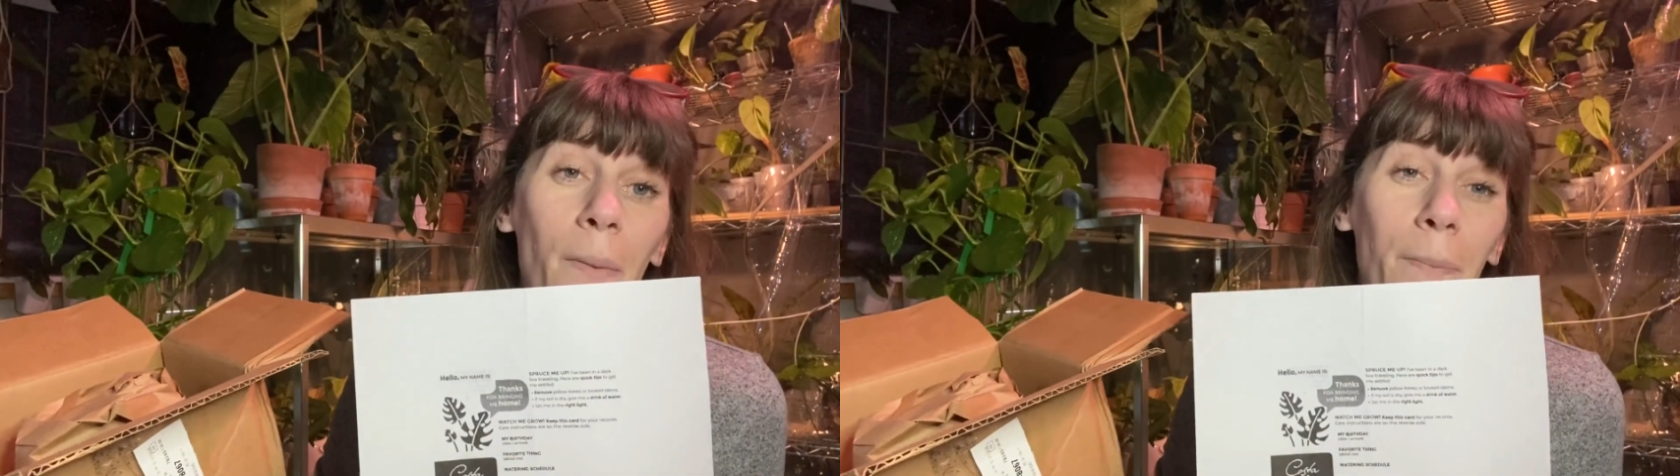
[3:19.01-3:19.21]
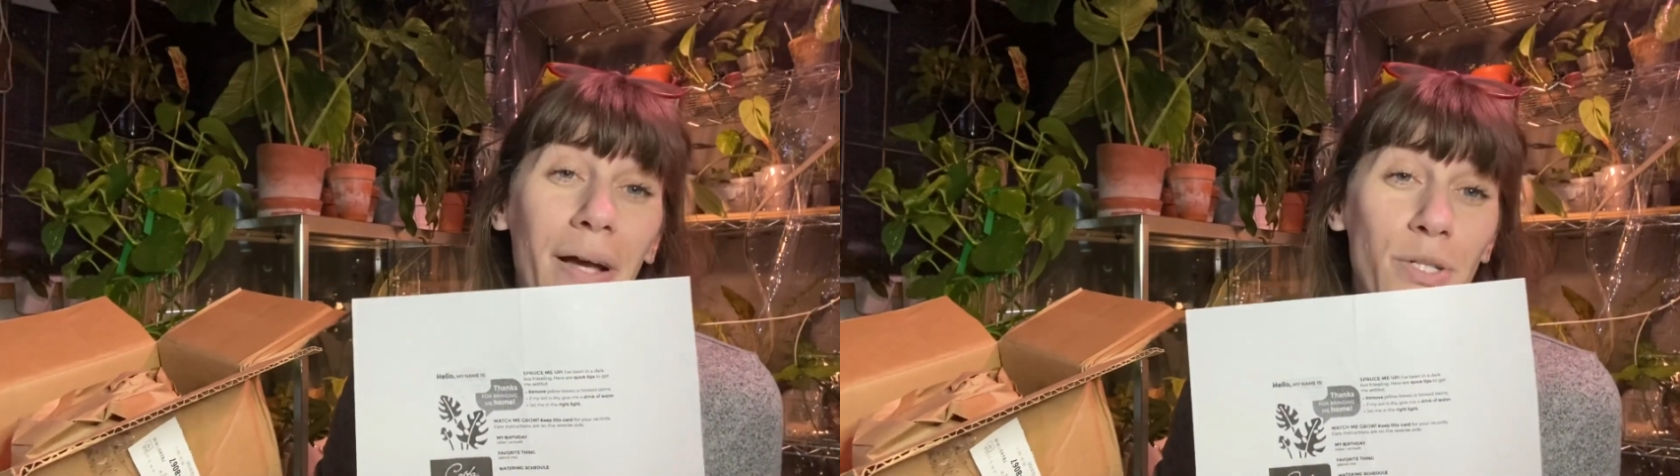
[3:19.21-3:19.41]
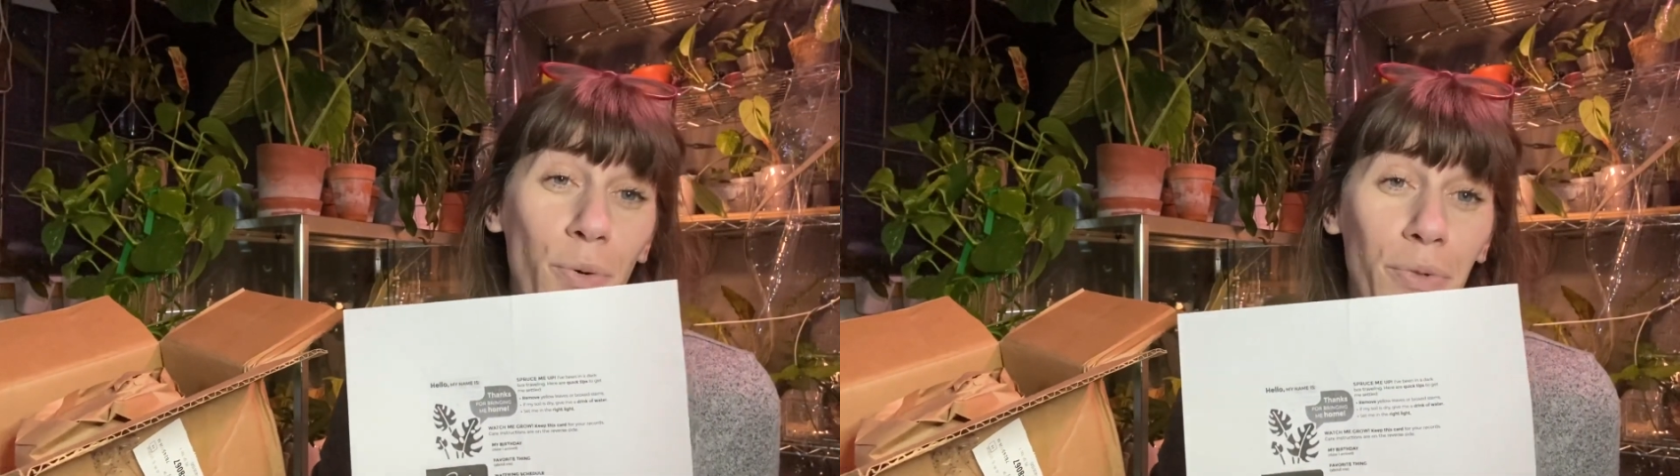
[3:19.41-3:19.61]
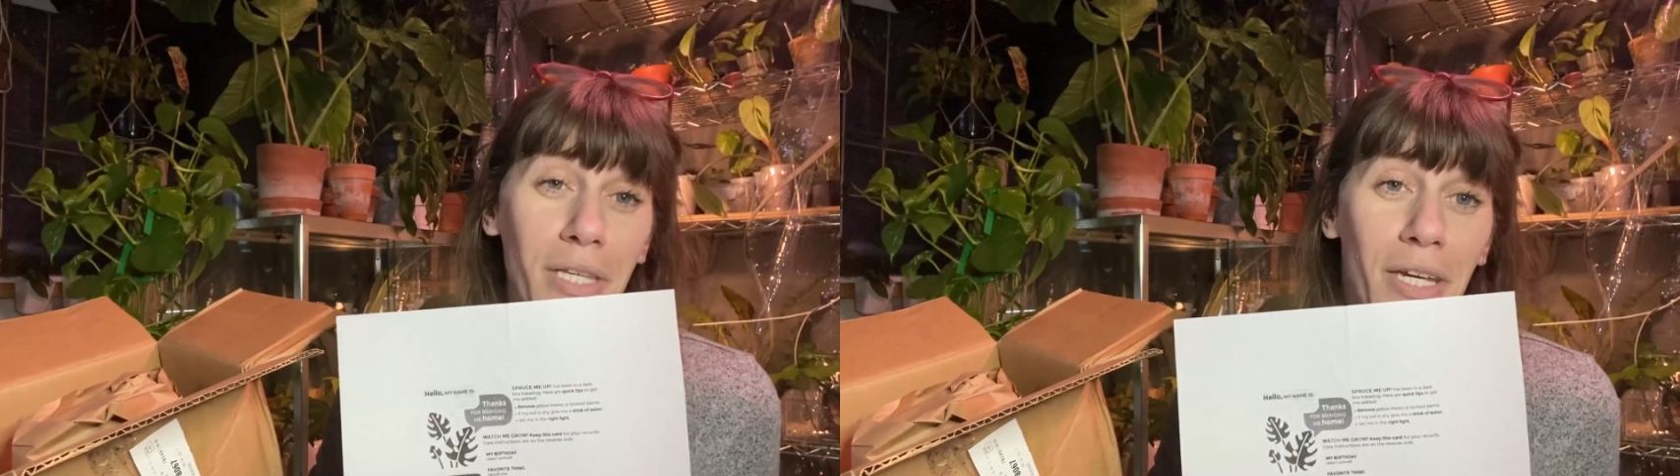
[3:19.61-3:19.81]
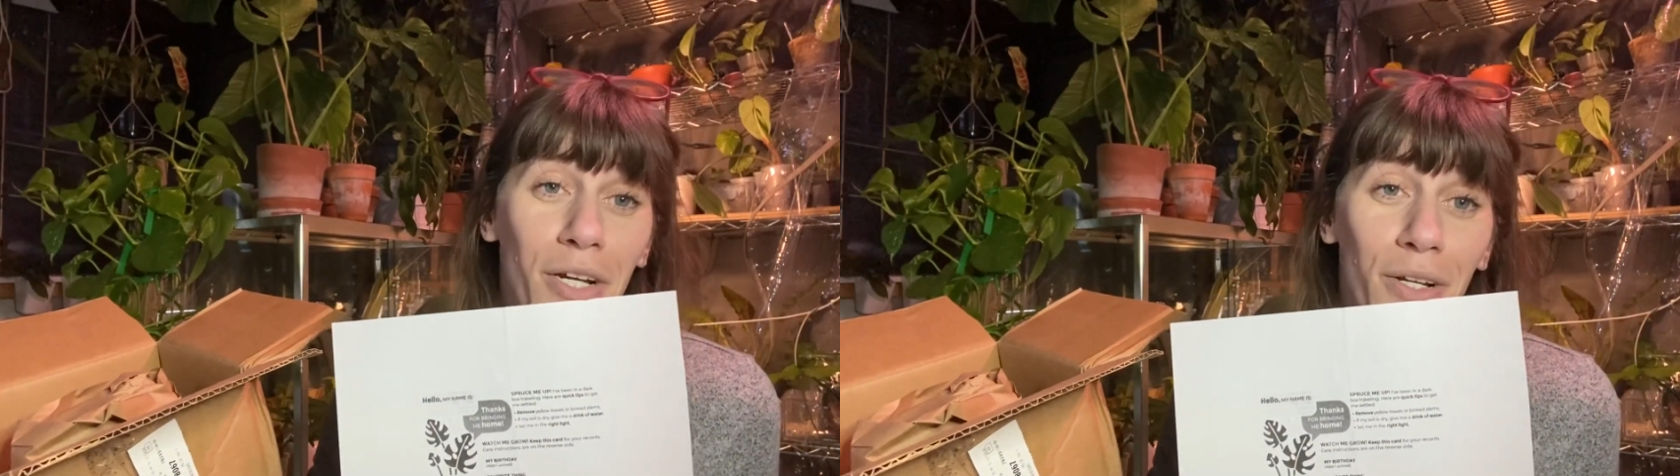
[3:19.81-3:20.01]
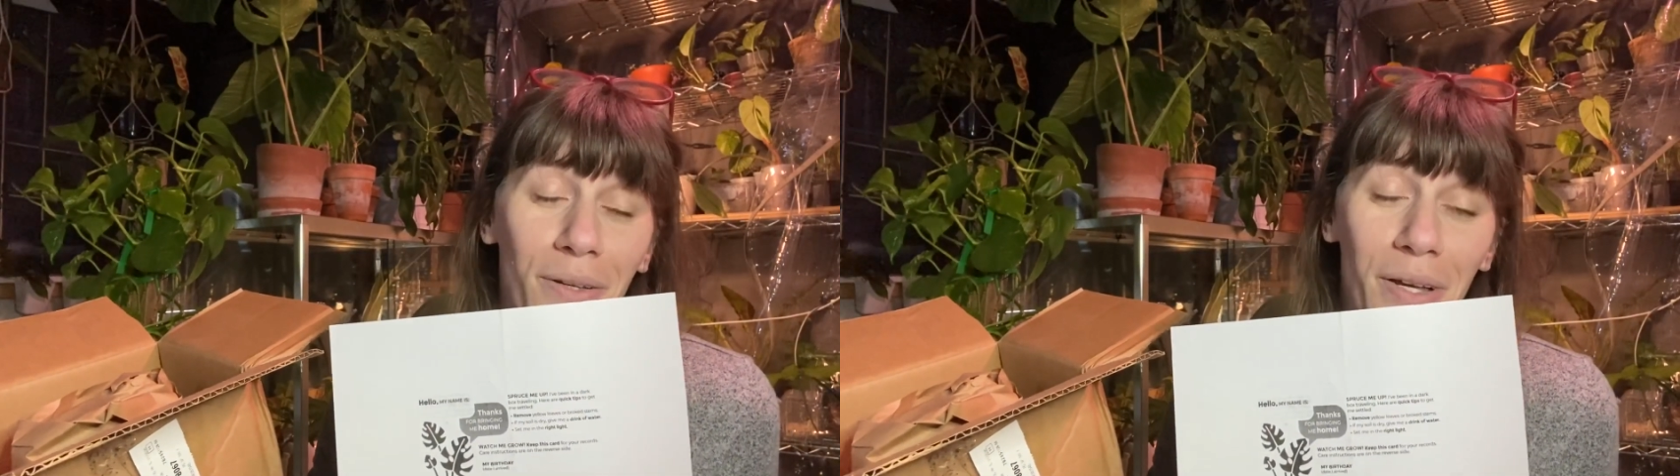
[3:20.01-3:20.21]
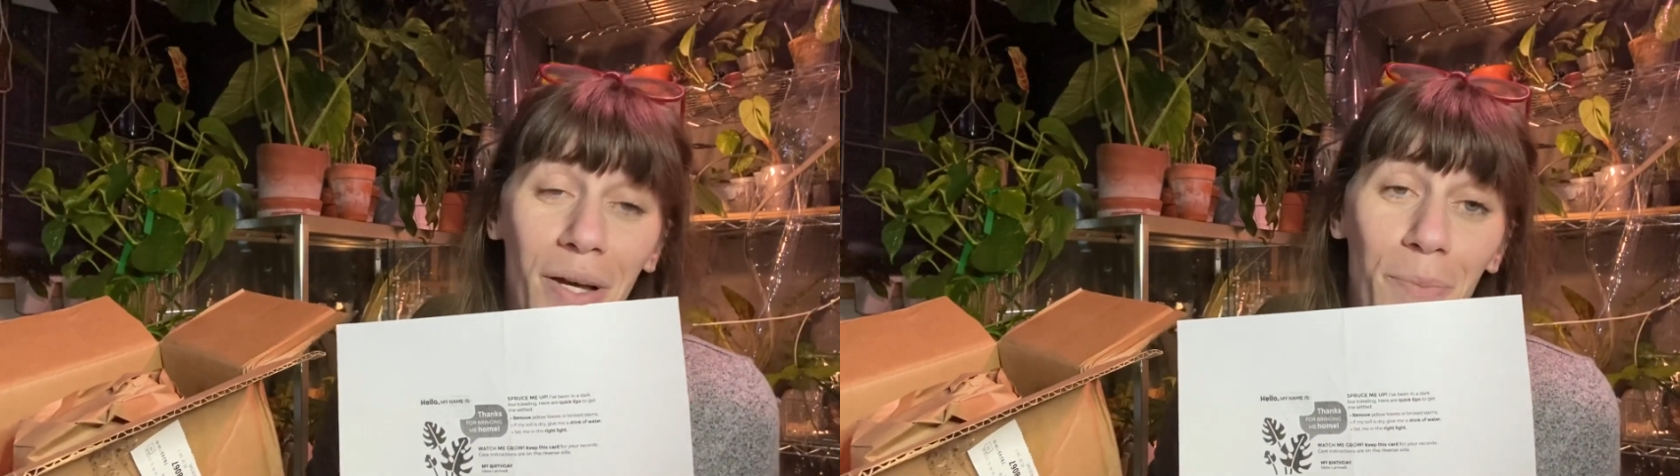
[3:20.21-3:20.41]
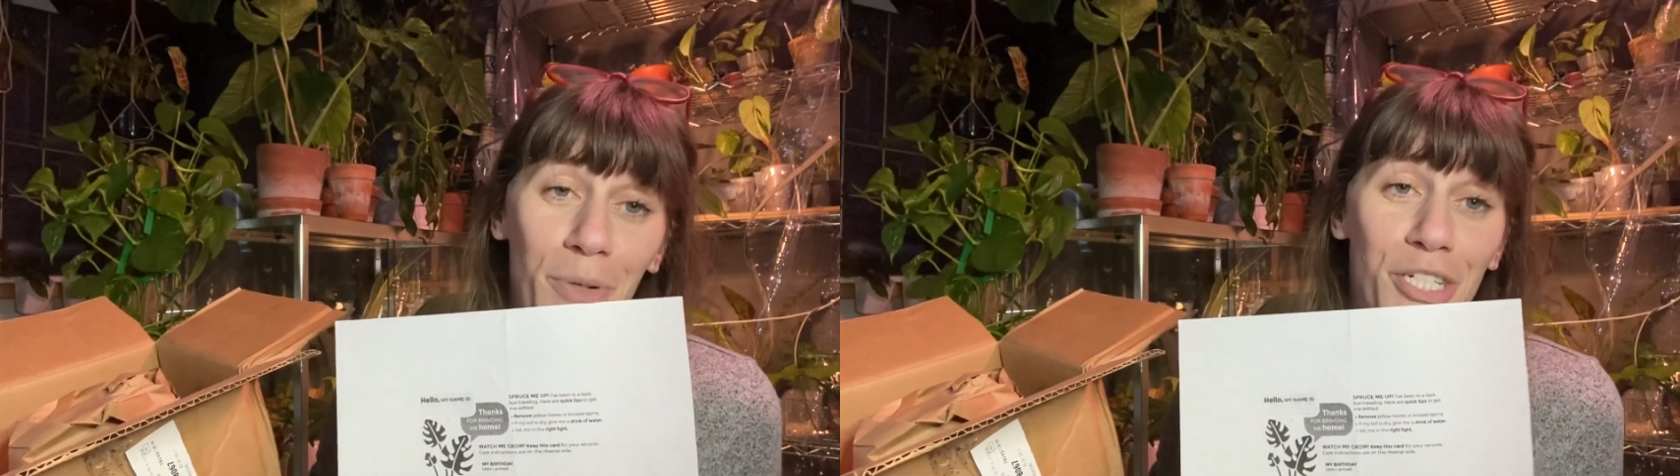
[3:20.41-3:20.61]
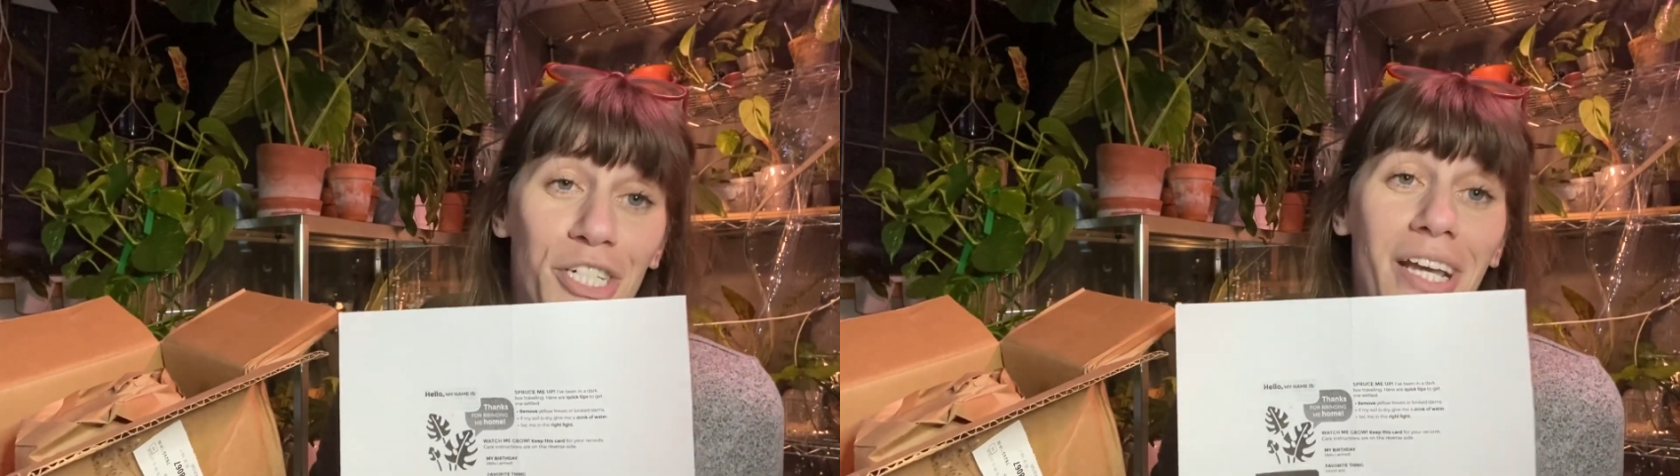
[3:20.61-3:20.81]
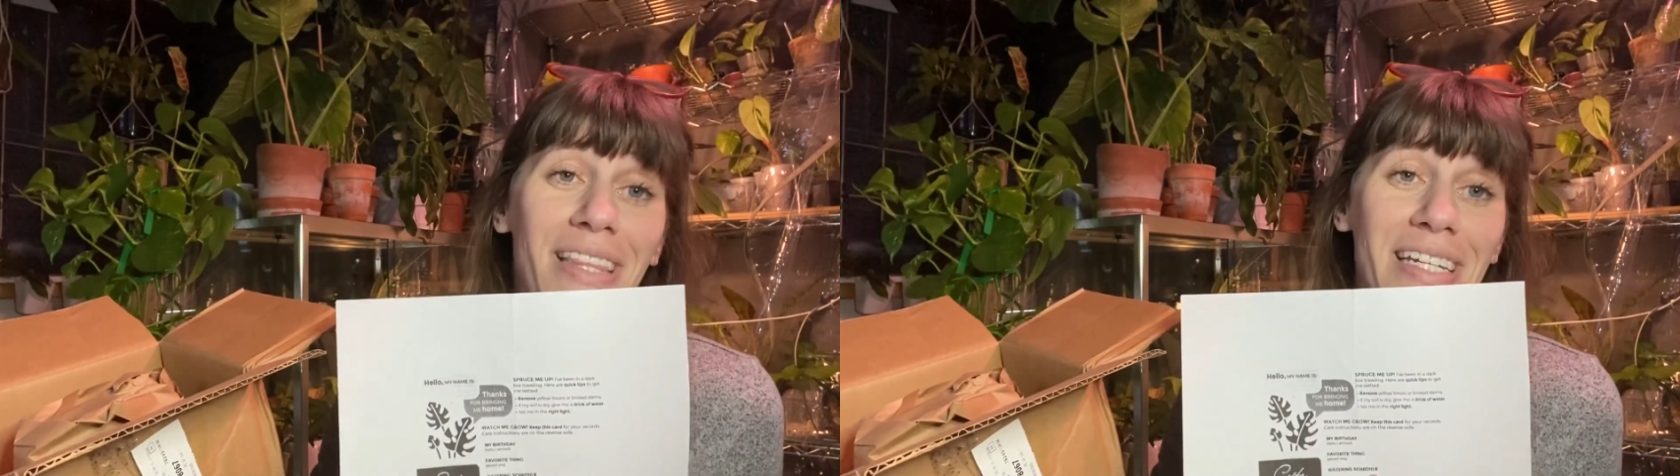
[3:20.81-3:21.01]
but I don't really appreciate